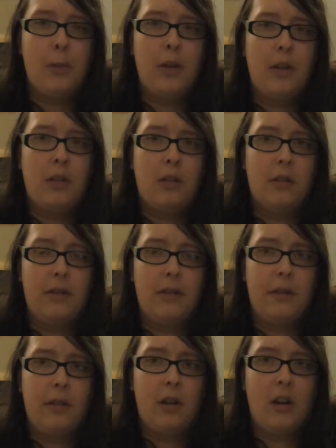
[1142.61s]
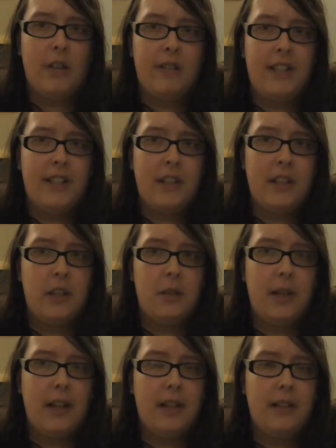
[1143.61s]
a picture of him for our
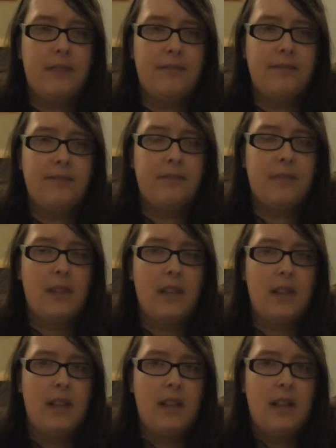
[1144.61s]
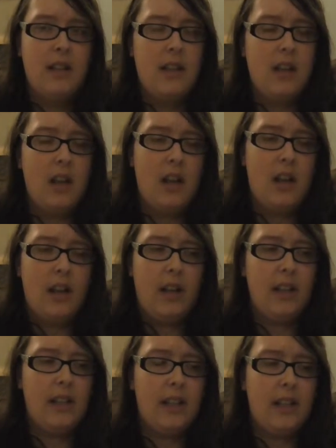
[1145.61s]
research file. So
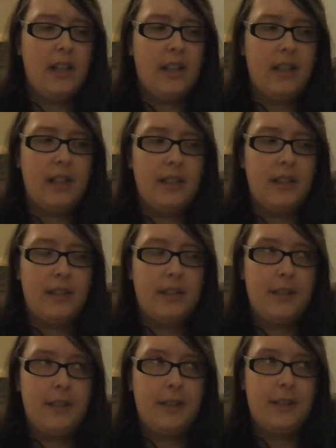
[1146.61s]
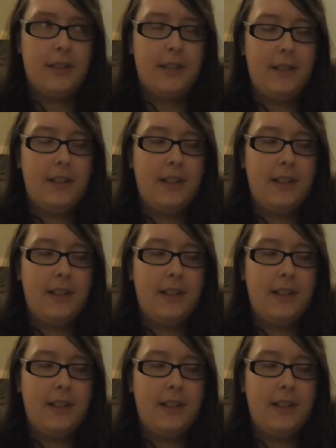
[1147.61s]
at the